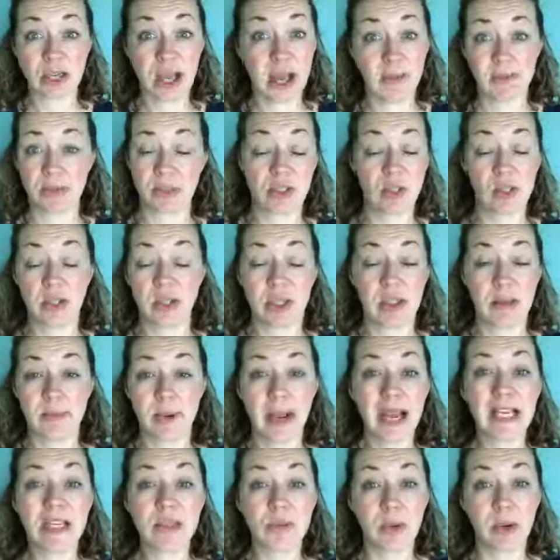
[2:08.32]
absolutely the
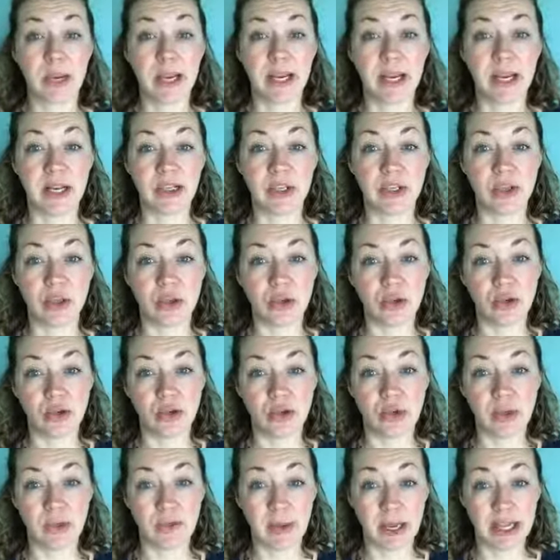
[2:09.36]
best
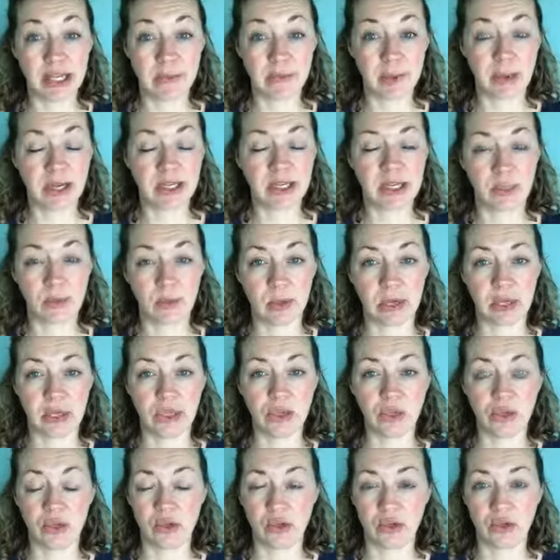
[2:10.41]
practice way
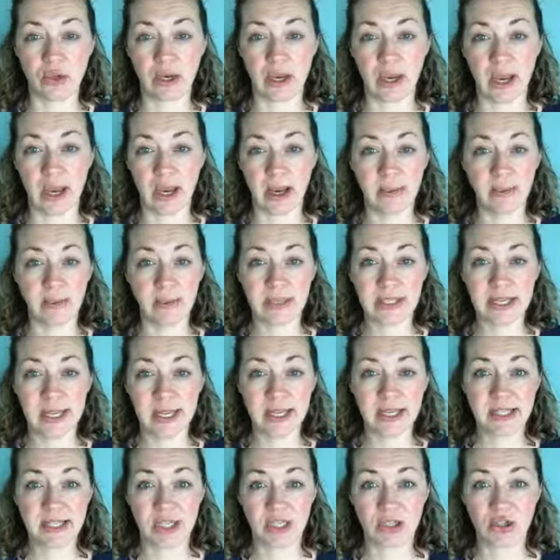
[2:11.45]
to
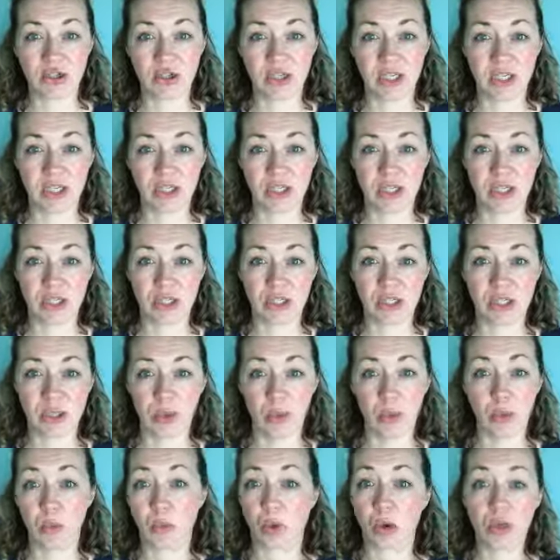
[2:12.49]
sanitize your dishes is
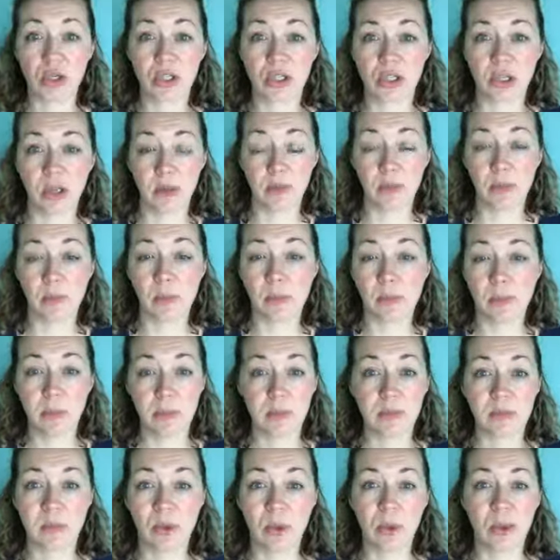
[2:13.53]
to wash them
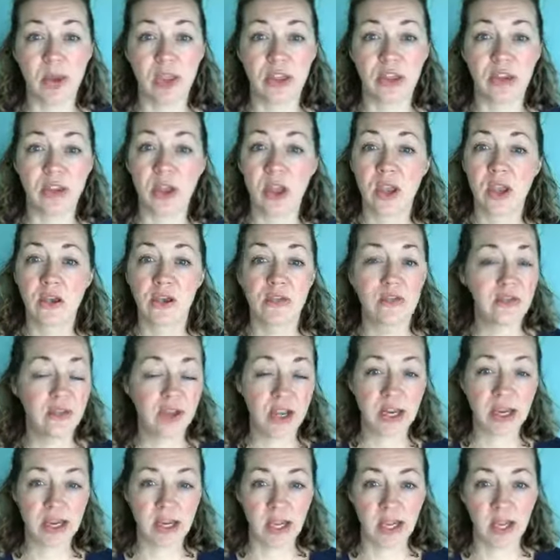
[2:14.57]
with
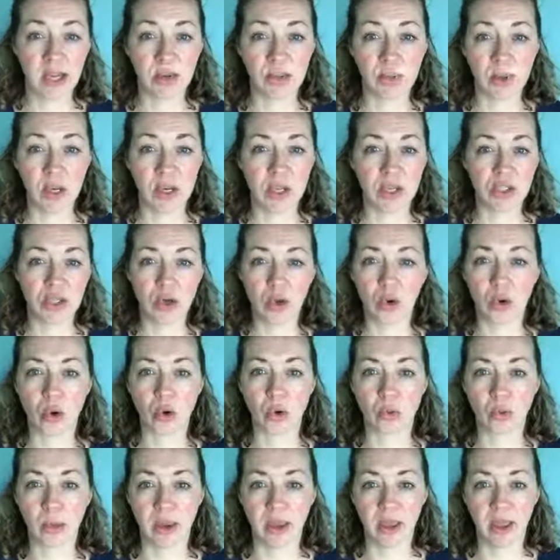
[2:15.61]
fairy liquid
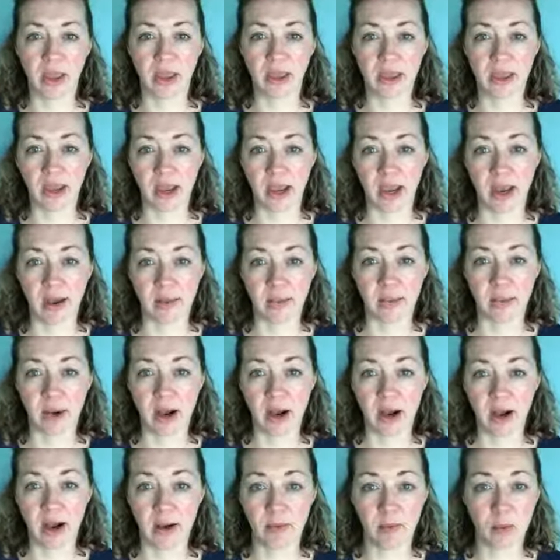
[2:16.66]
or with
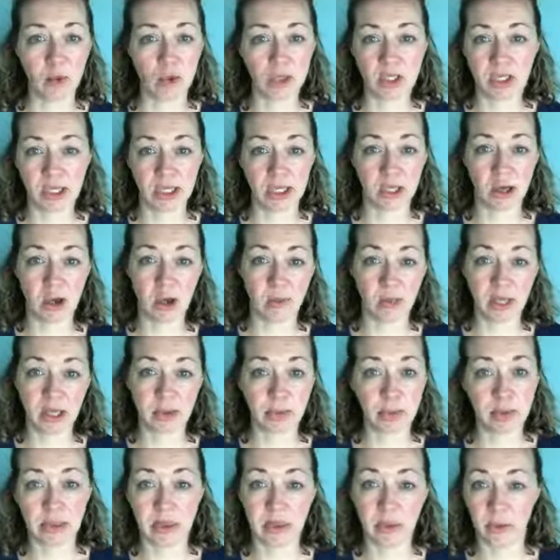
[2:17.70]
a washing up
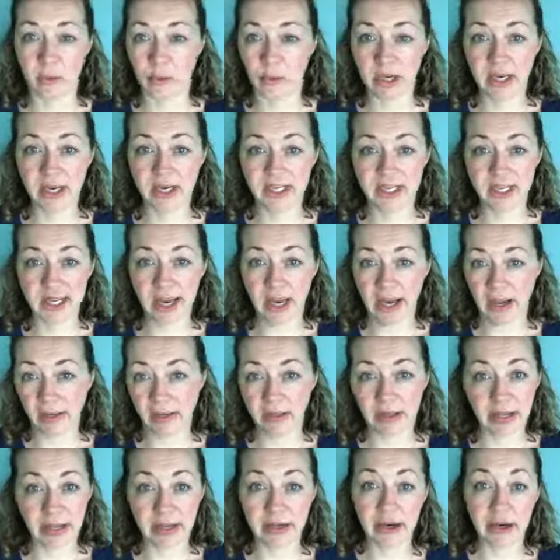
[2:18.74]
liquid that we sell,
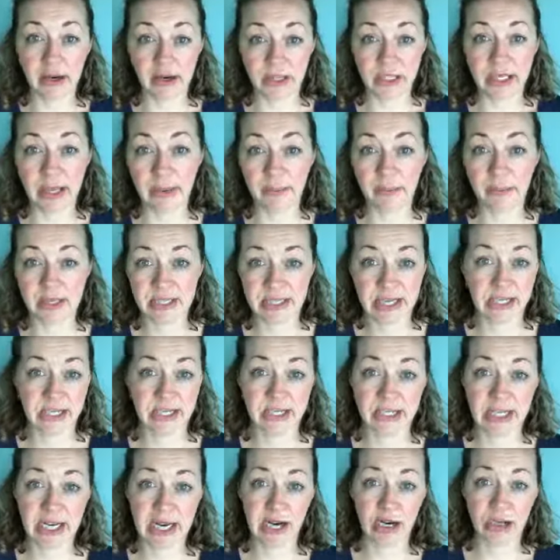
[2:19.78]
like our 10%
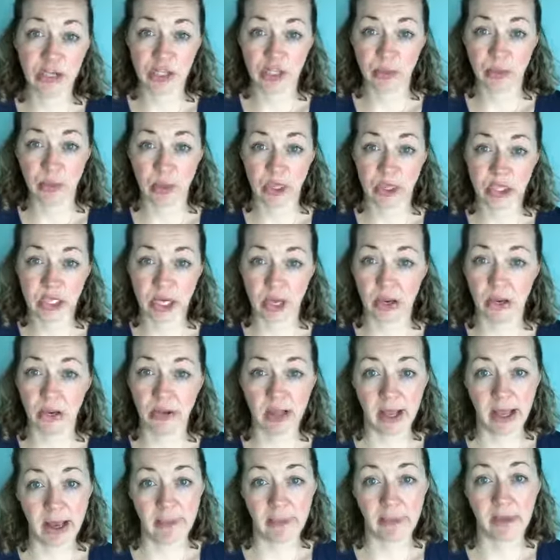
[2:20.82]
detergent, which
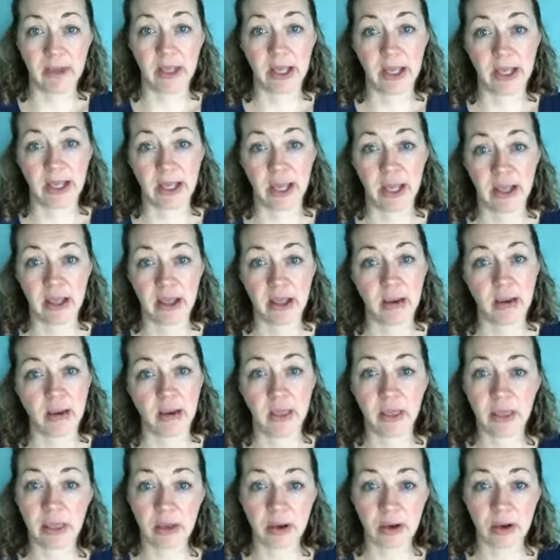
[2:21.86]
I'll link in the
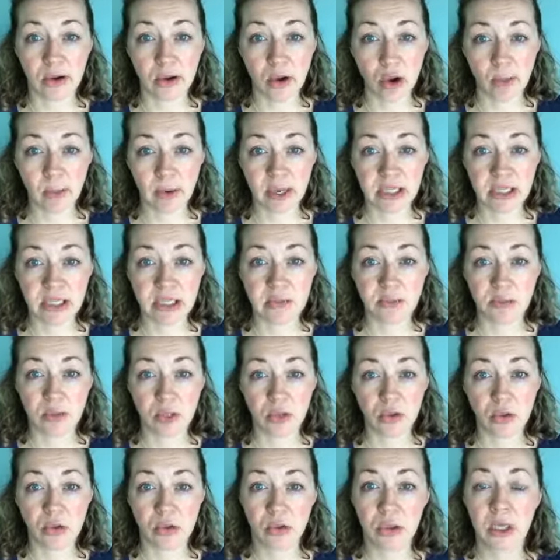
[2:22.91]
comments
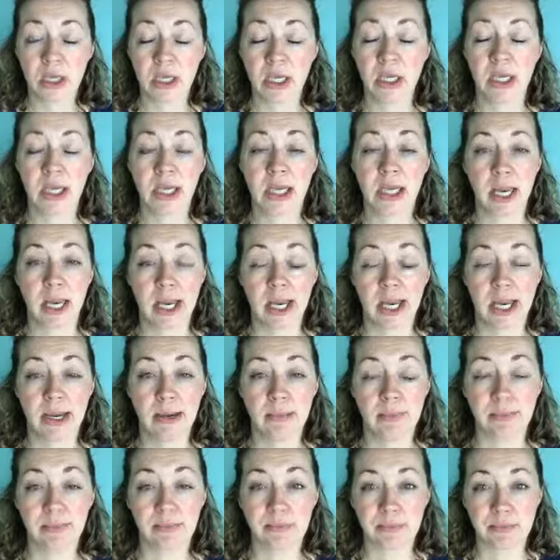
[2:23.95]
below.
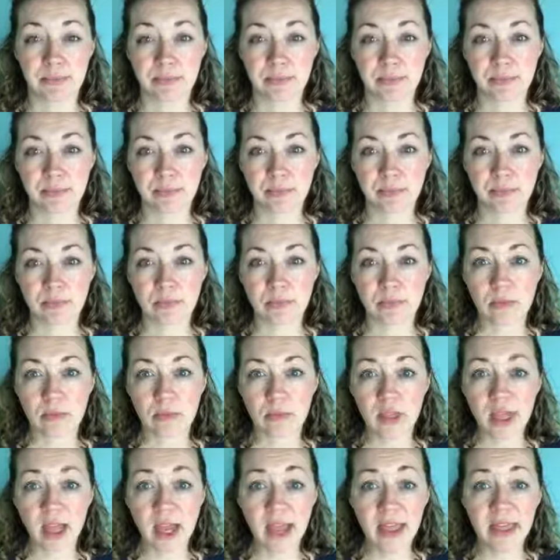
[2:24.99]
And
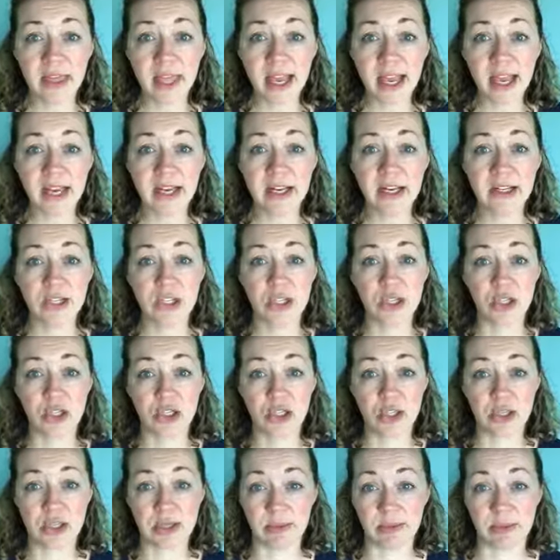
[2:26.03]
then to
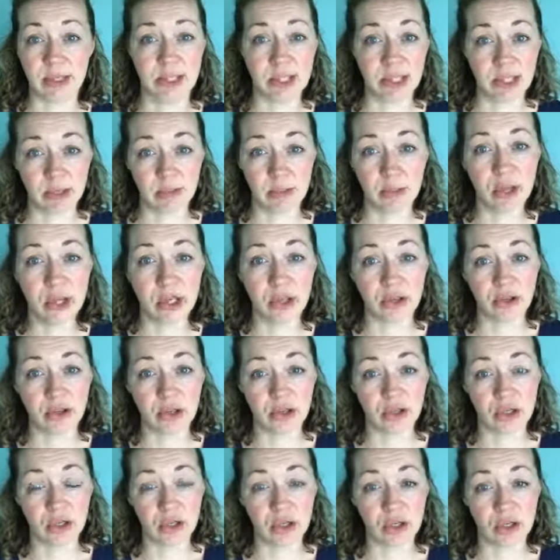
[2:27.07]
just immediately put it through
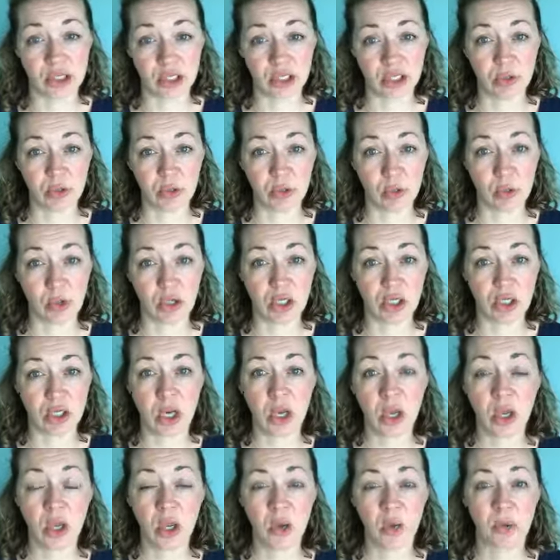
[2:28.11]
your dishwash
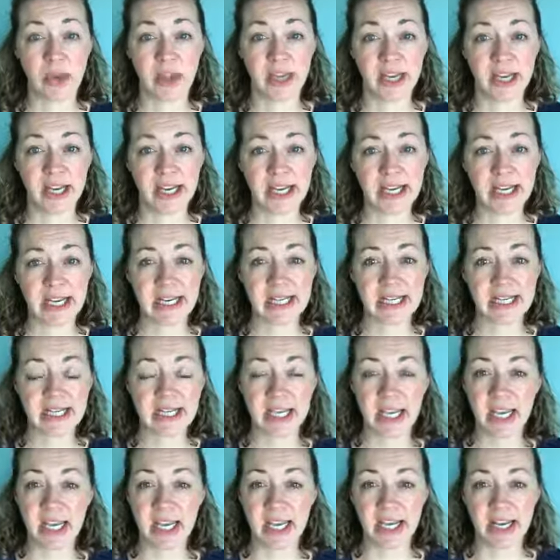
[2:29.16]
with a
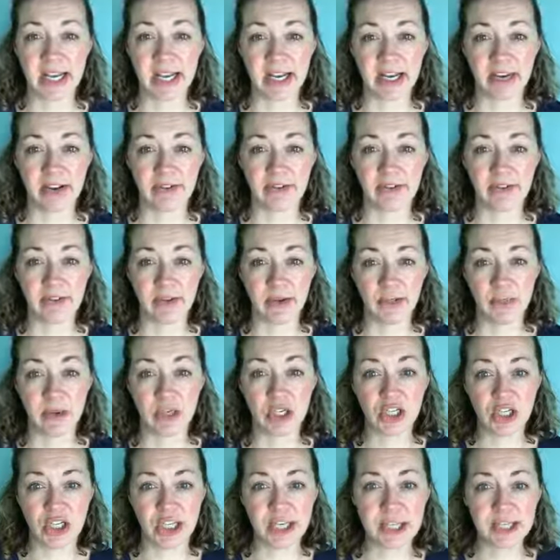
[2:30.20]
nice kind of
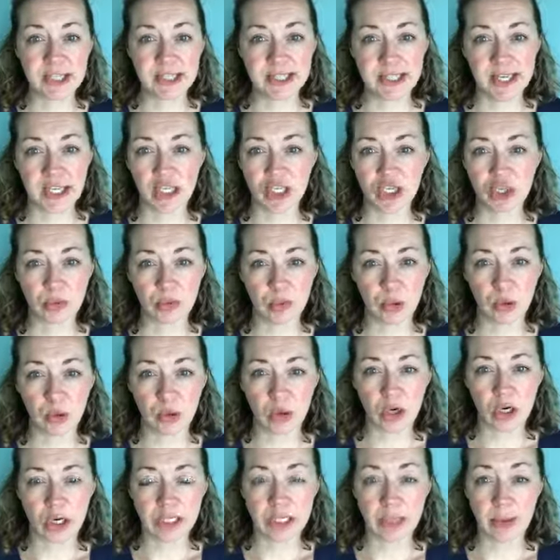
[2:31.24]
machine
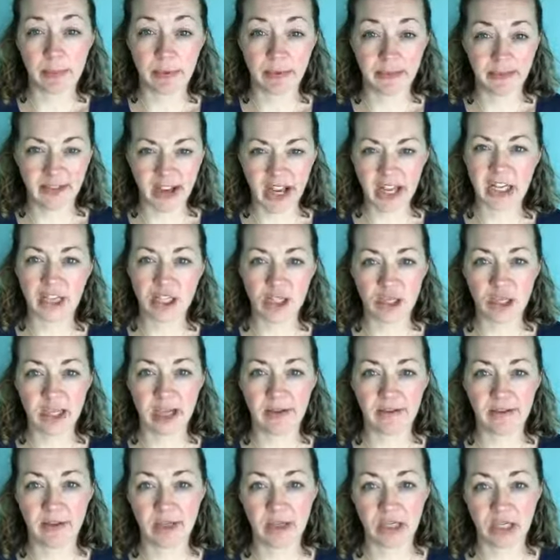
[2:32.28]
dishwash, a professional
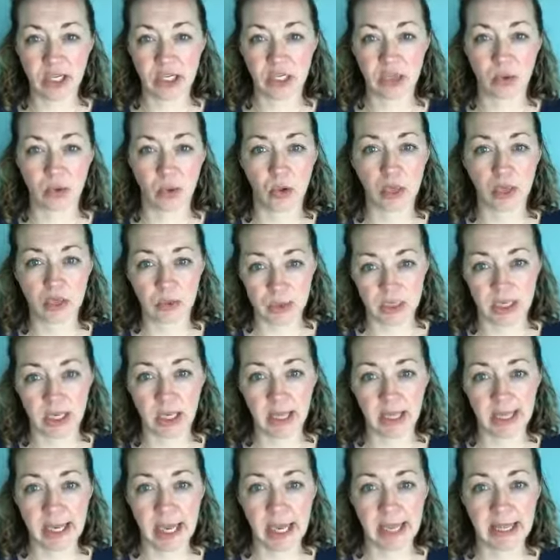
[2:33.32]
level dishwash, which
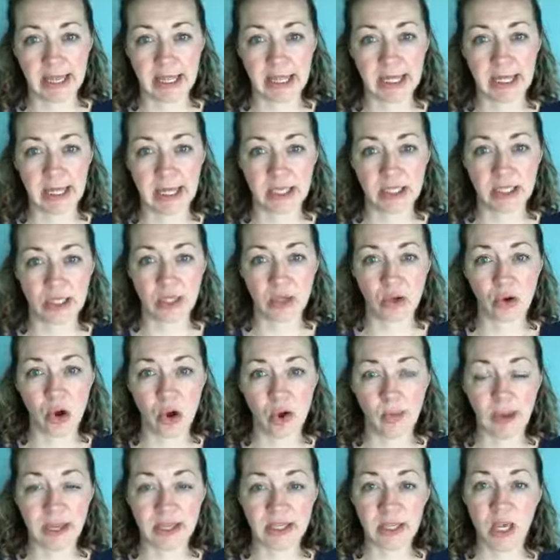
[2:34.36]
I'll again link into the
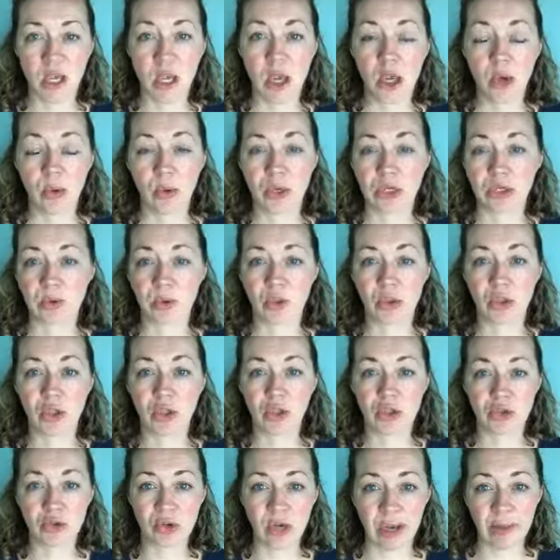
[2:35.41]
comments, which will
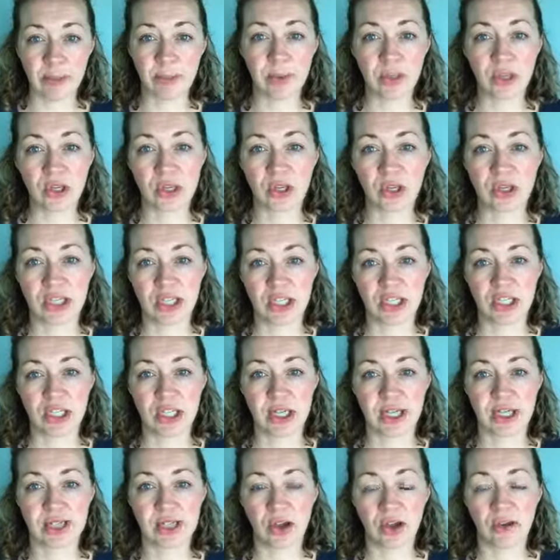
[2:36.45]
strip your
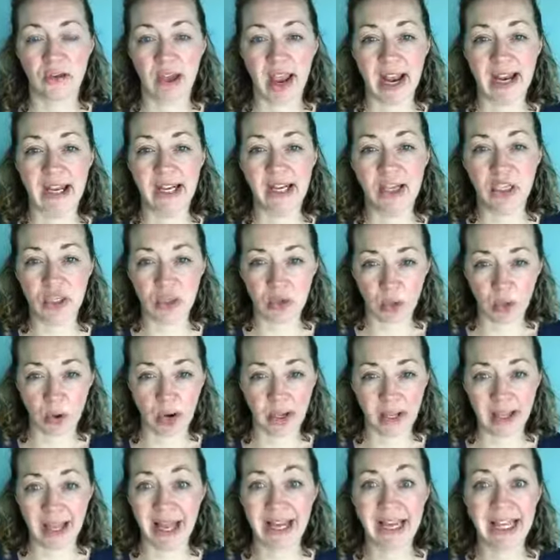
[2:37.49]
dishes of any
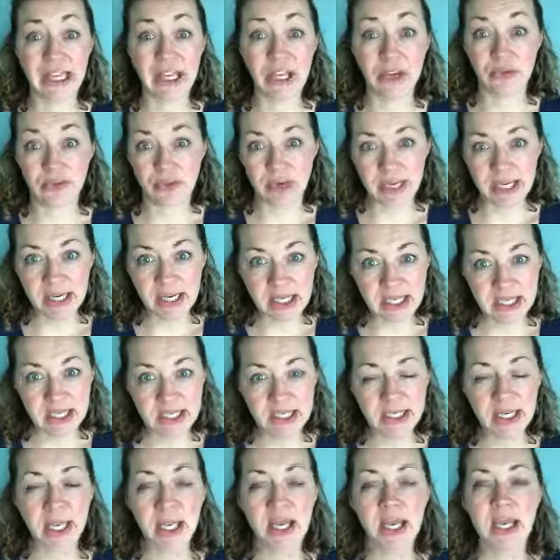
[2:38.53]
soil, any
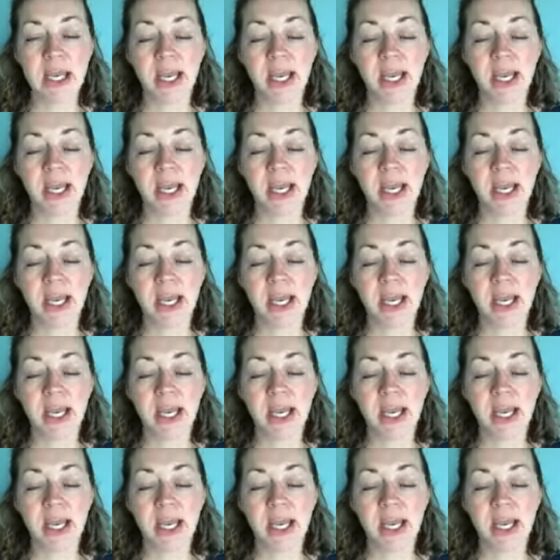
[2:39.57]
grease,